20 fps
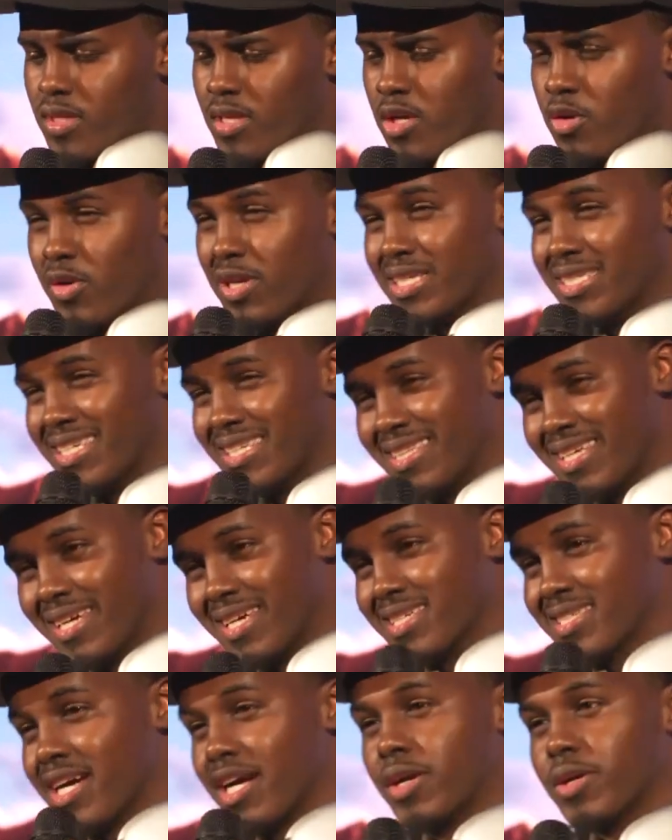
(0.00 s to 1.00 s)
Crazy thing
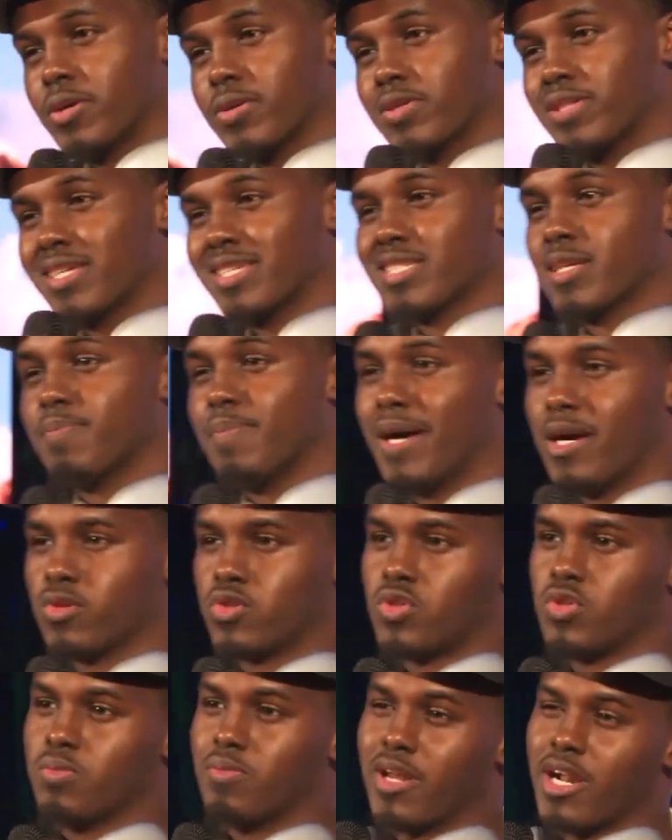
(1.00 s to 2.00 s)
is, I heard things about
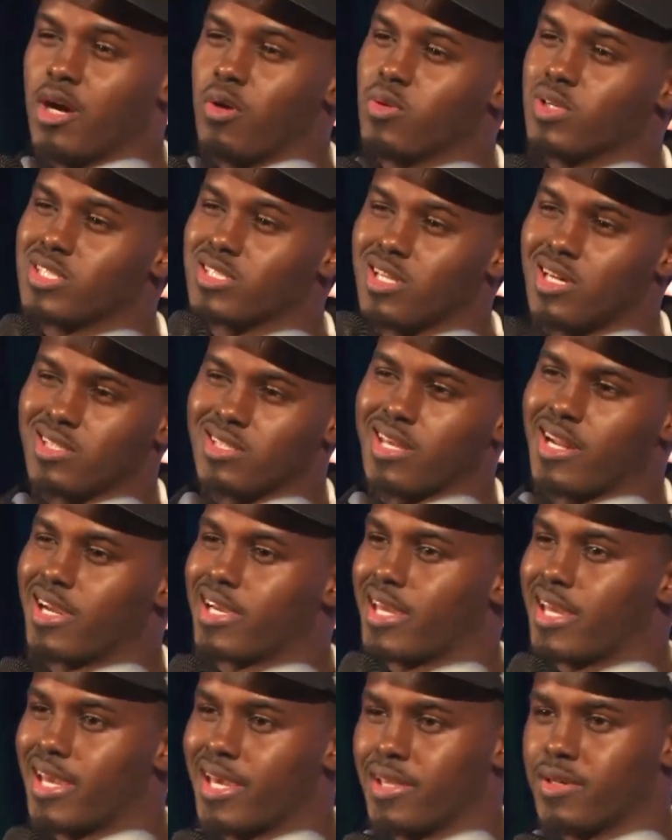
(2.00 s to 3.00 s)
you, but I always thought that I
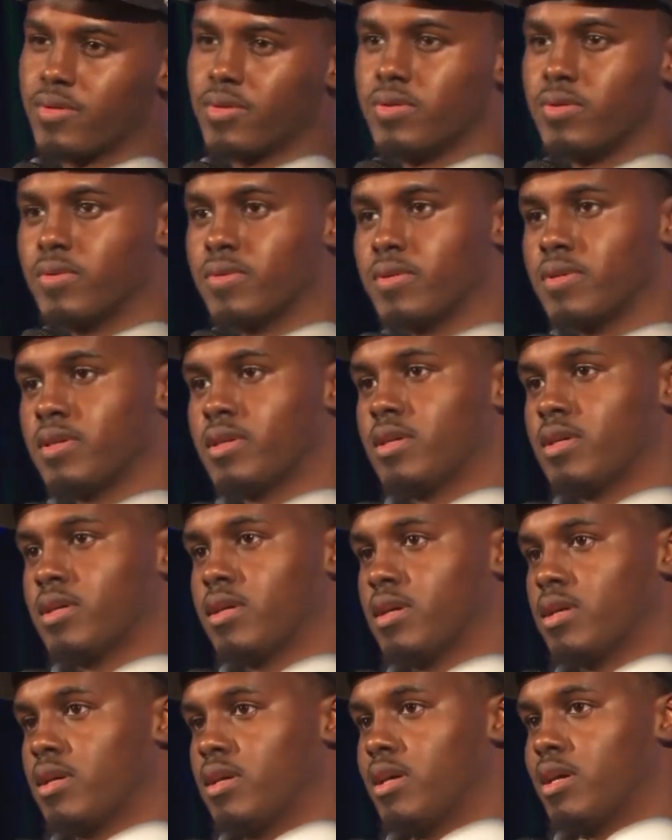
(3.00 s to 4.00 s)
could handle you.
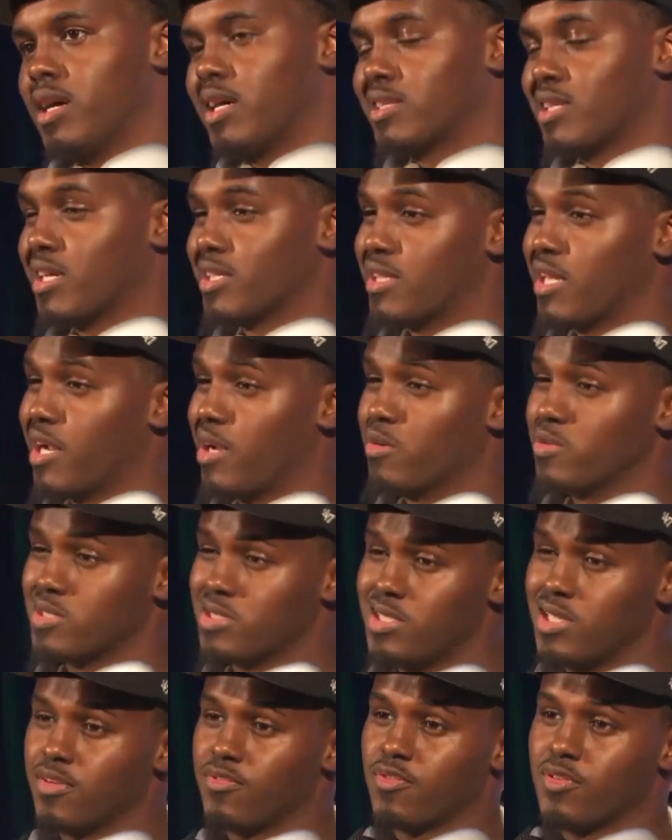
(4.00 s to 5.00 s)
I thought that I was
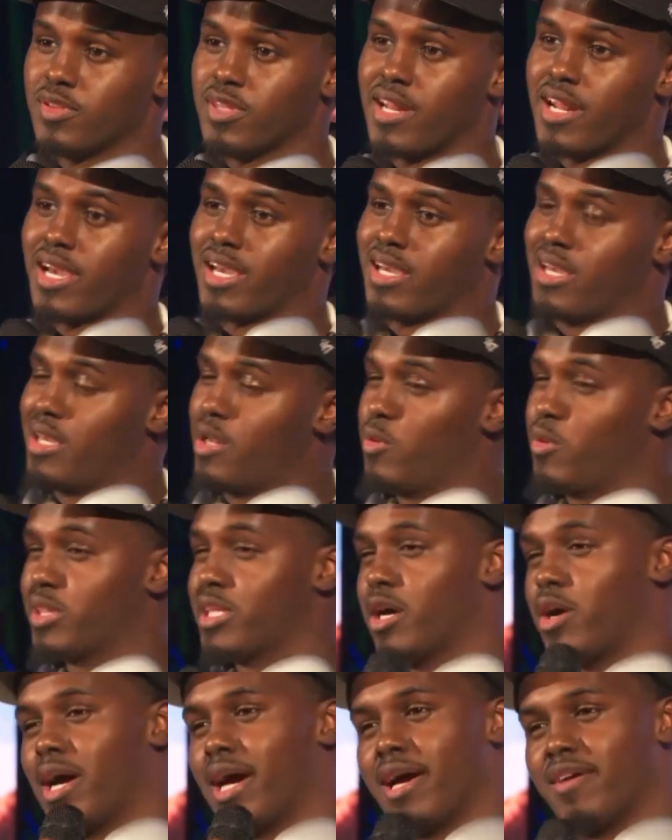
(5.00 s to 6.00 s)
different, that I could hit it
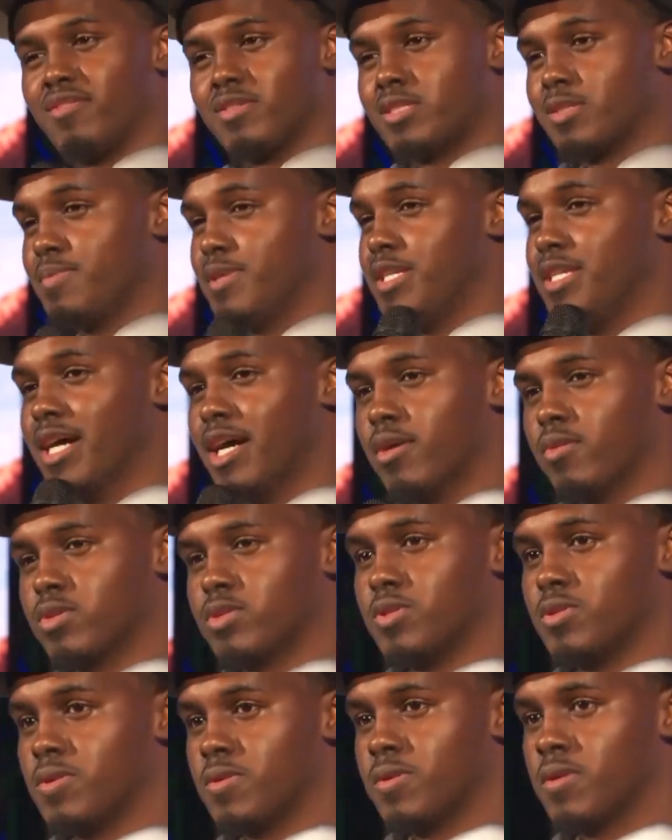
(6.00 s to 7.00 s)
without having to be down with
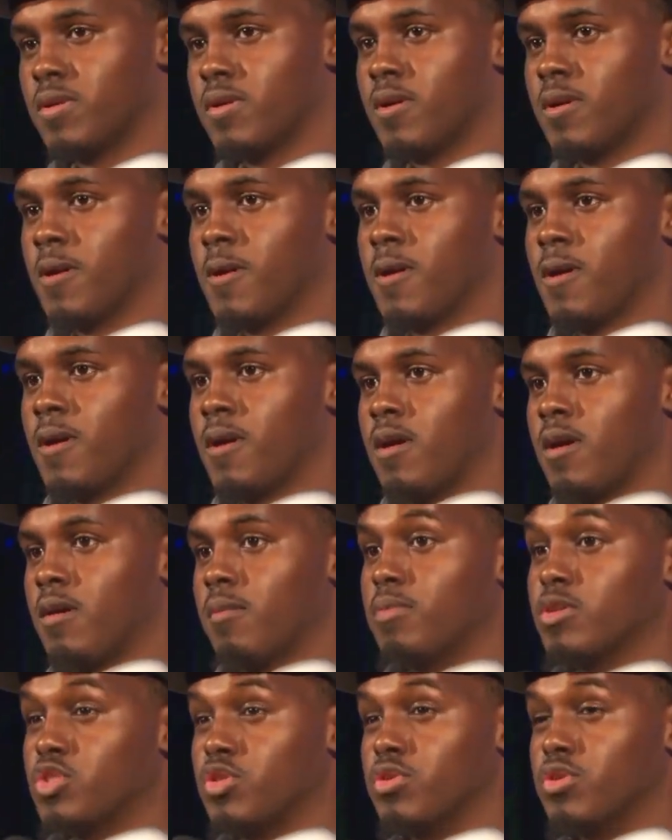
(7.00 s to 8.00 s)
you.
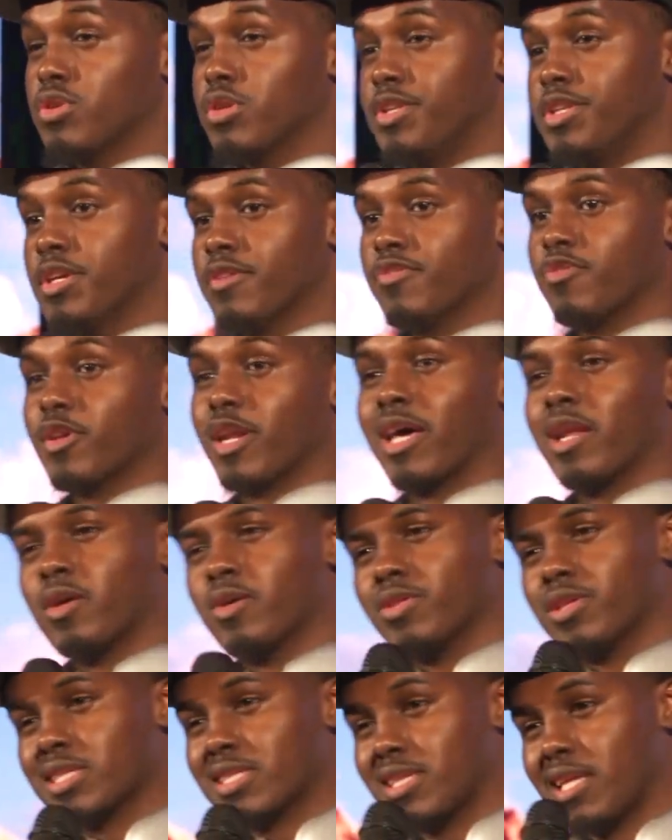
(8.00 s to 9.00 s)
But you're different. I learned
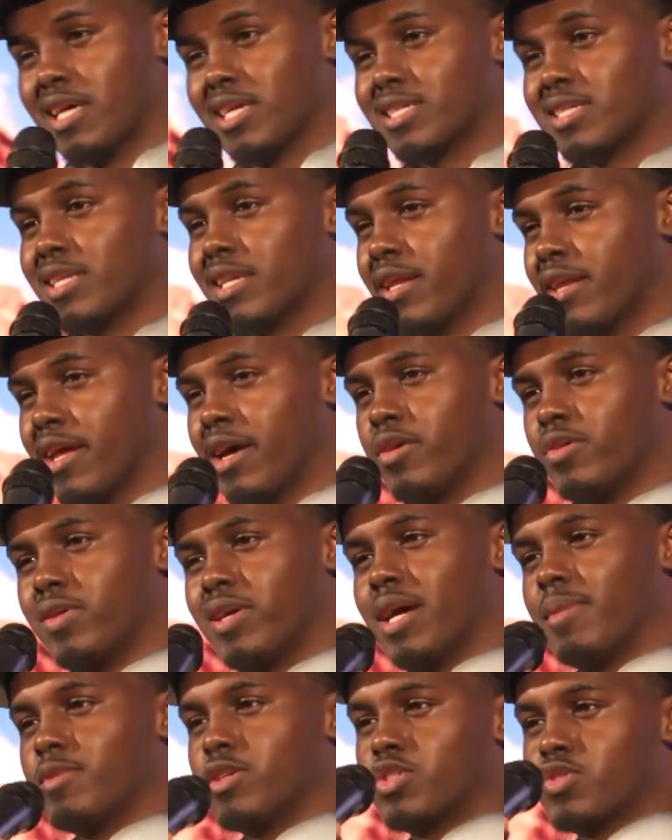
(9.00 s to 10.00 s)
this lesson and now you
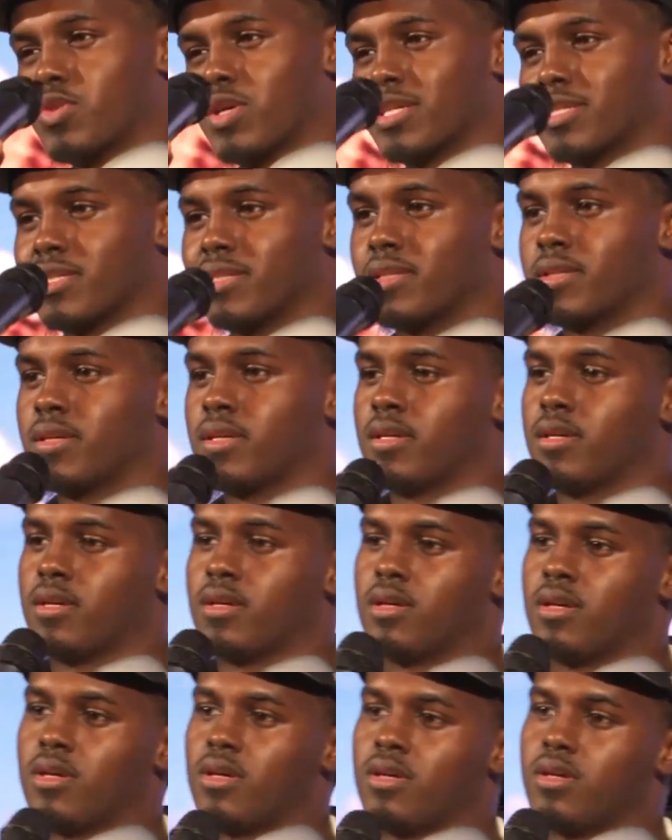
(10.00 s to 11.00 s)
got me stressing.
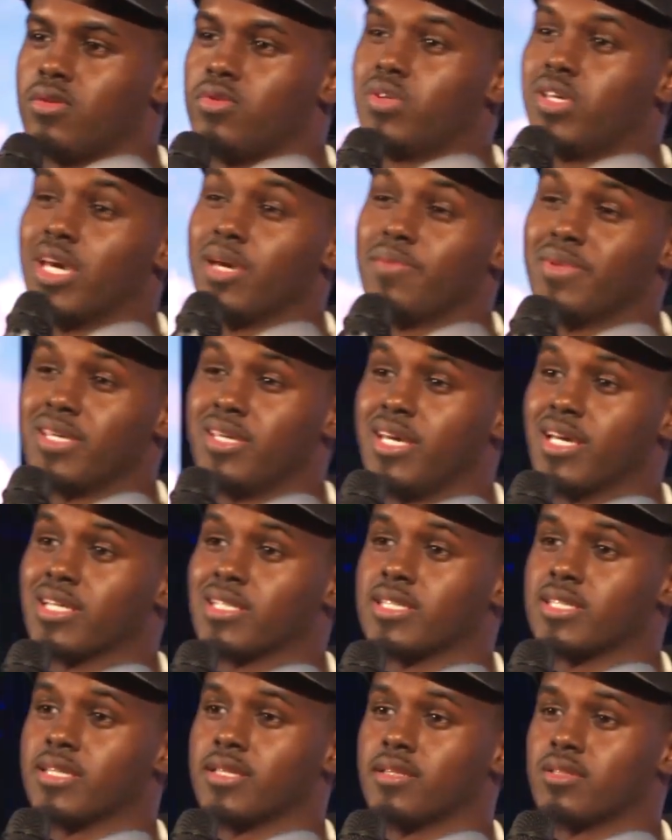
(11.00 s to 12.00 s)
You kept me
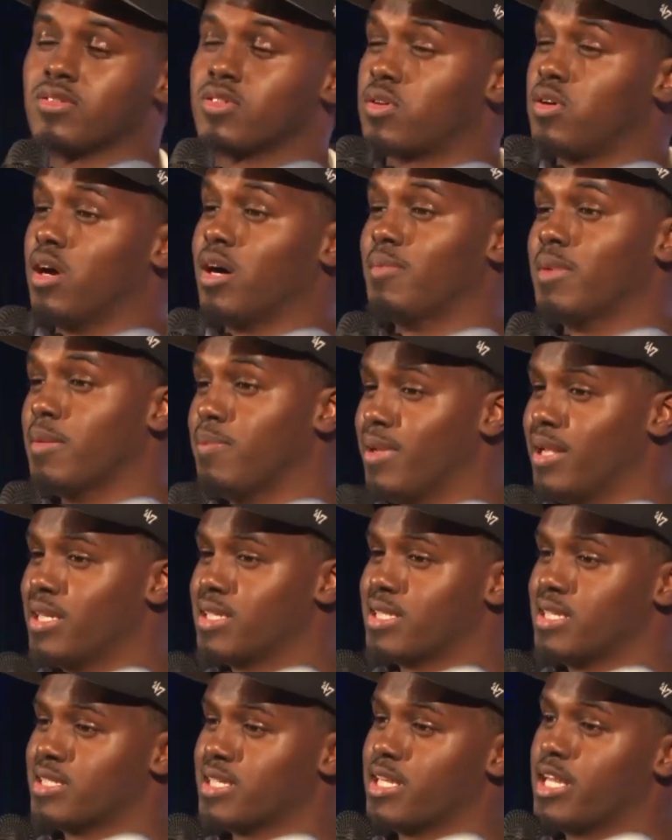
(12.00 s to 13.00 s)
guessing, took all my
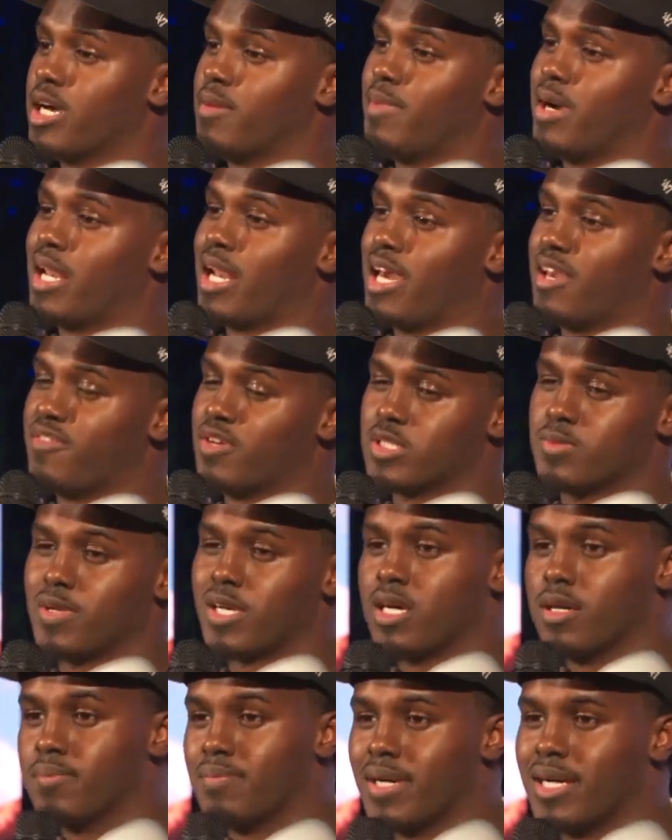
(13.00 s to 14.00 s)
blessings, and now my life has
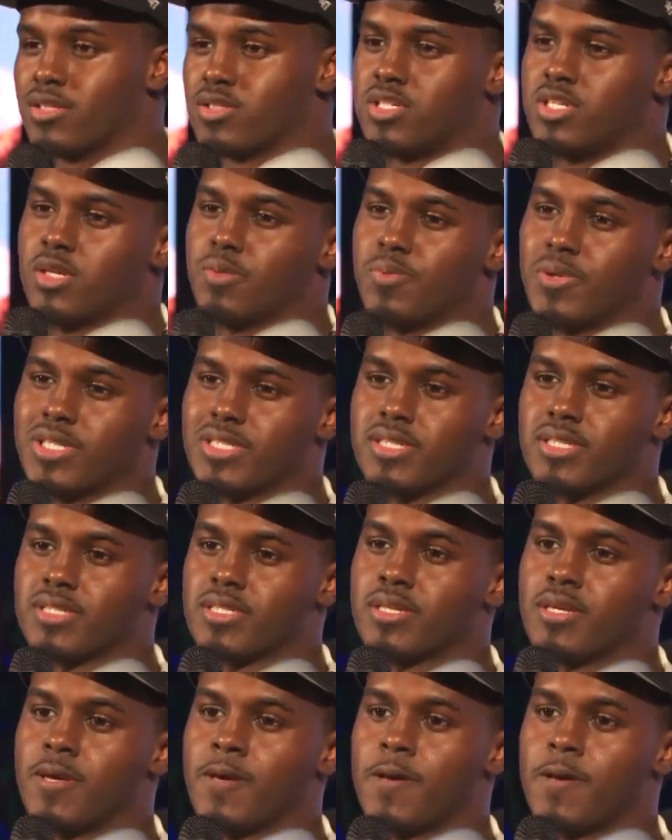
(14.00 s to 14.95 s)
become bound to your presence.